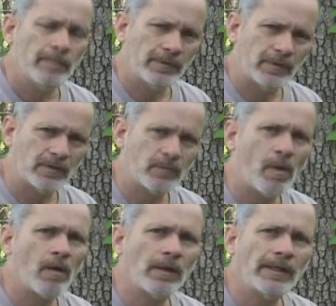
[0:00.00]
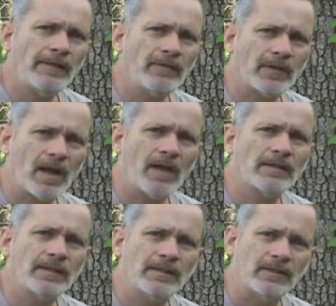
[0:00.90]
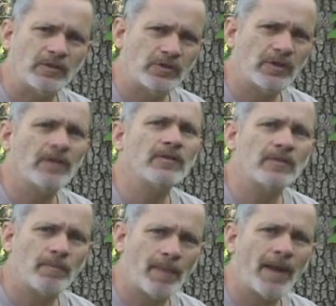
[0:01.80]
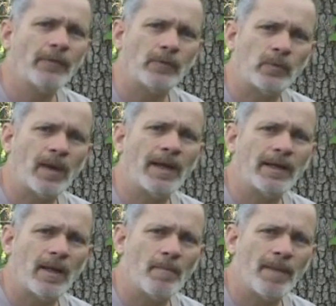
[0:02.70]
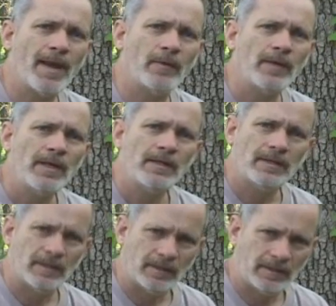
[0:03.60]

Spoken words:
But the small leaves, the content is just about the right amount to